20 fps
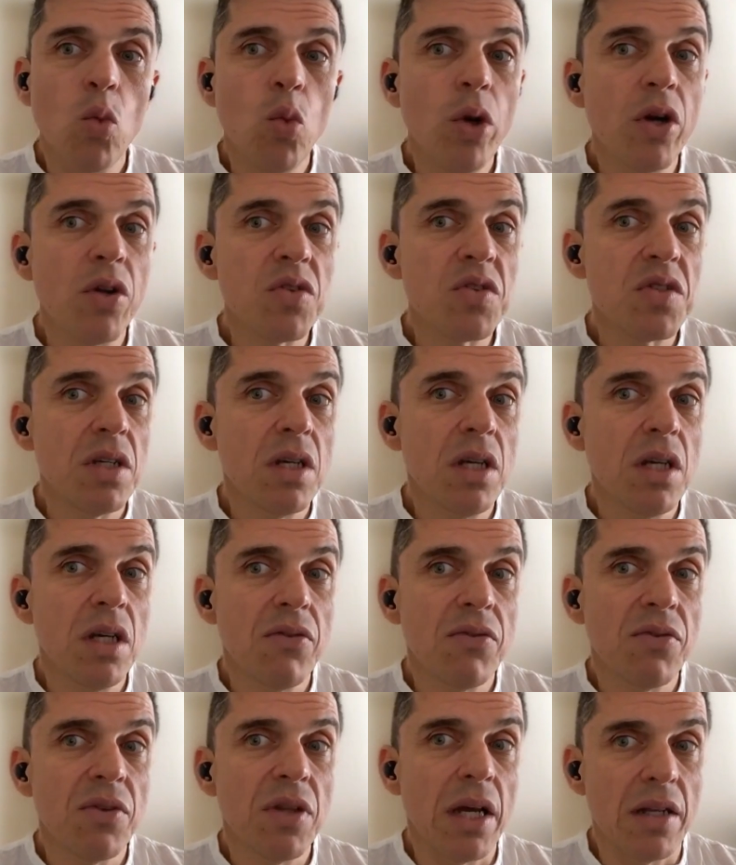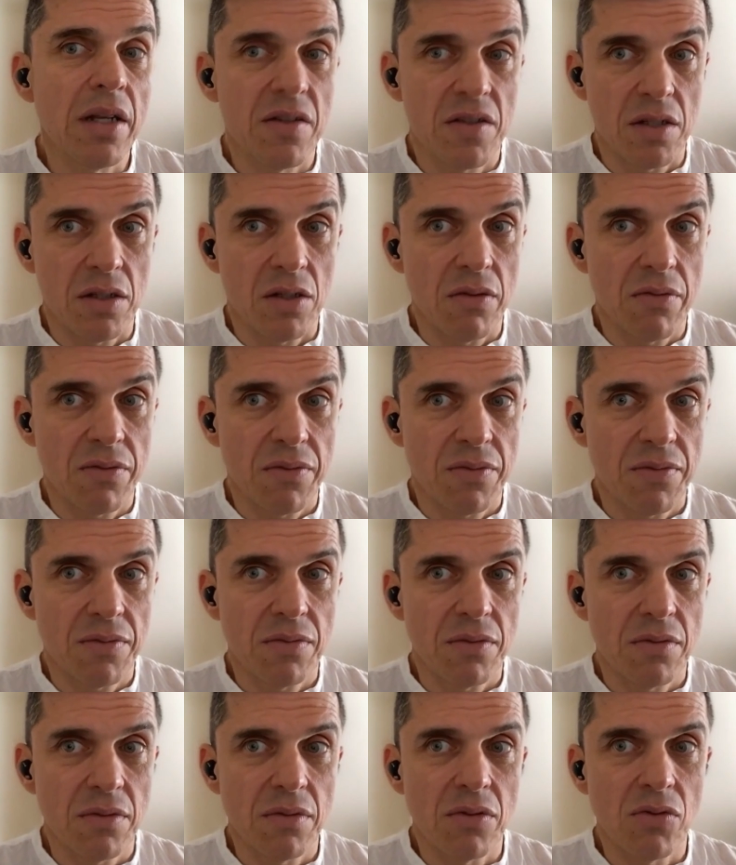see if that is enough,
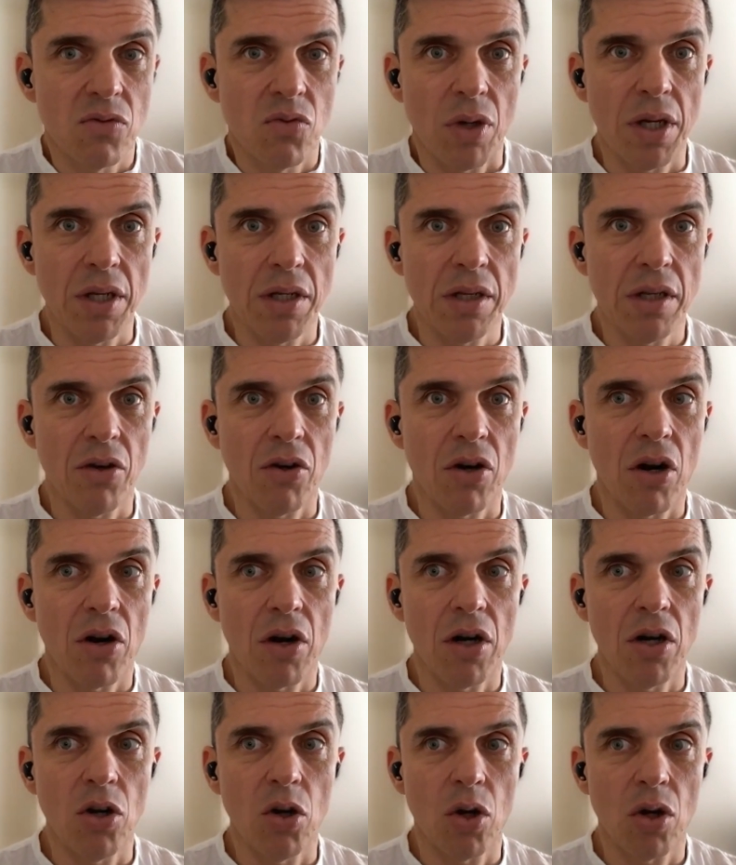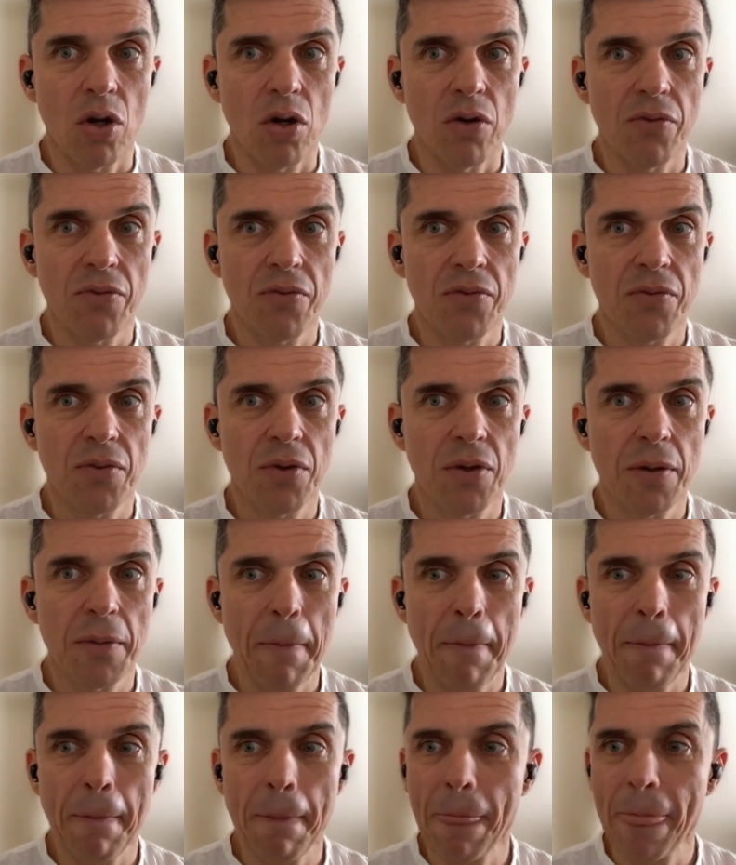right? There are a lot of
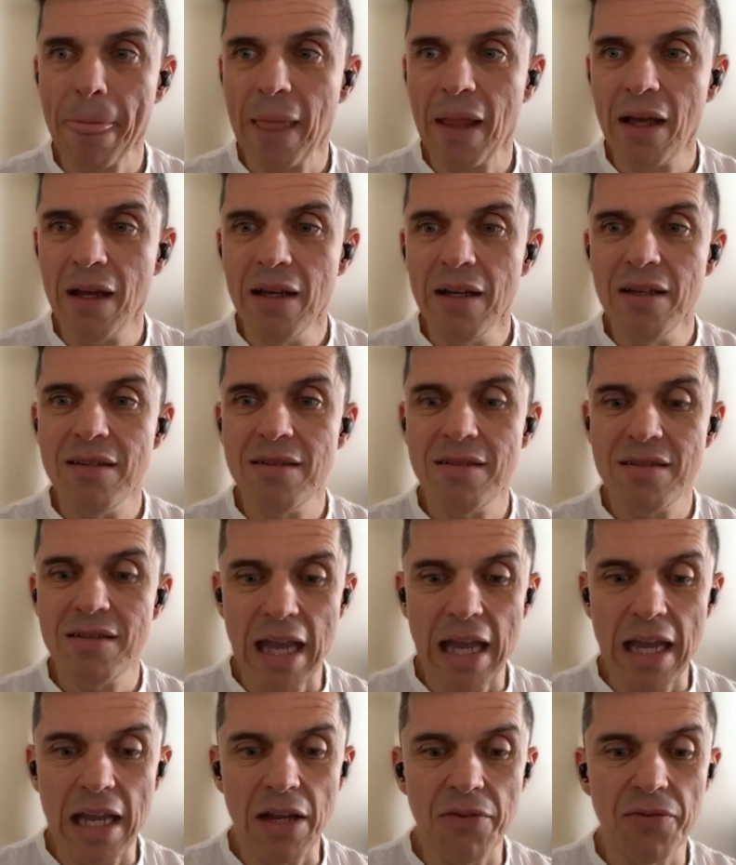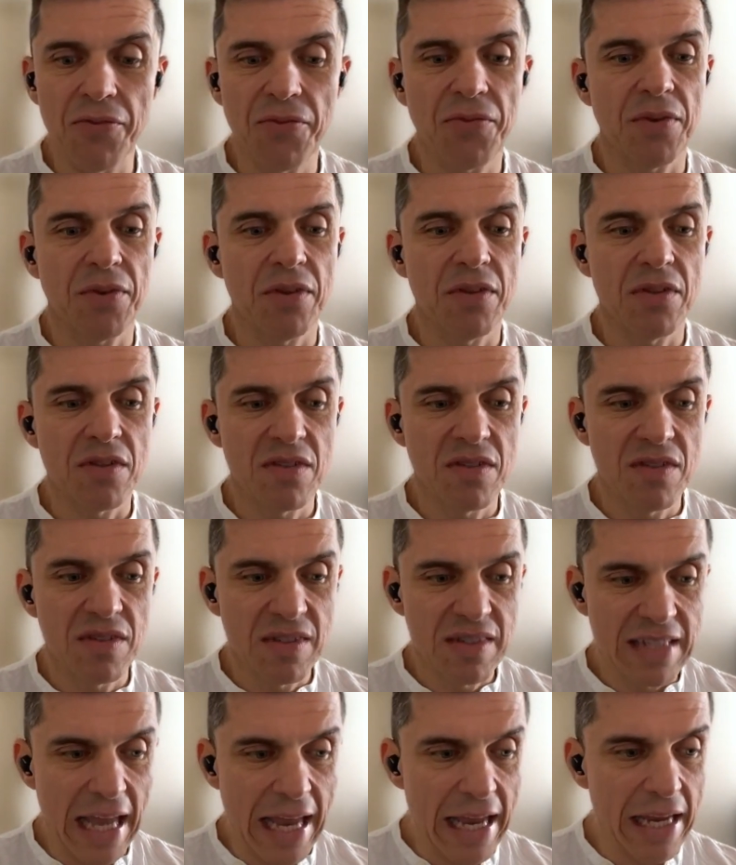safe,
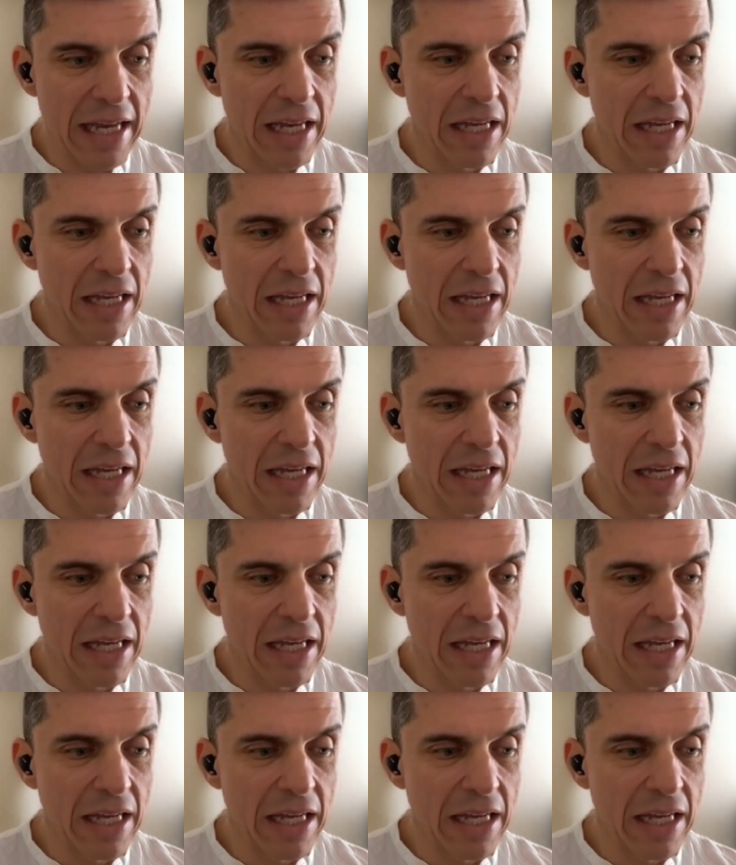sane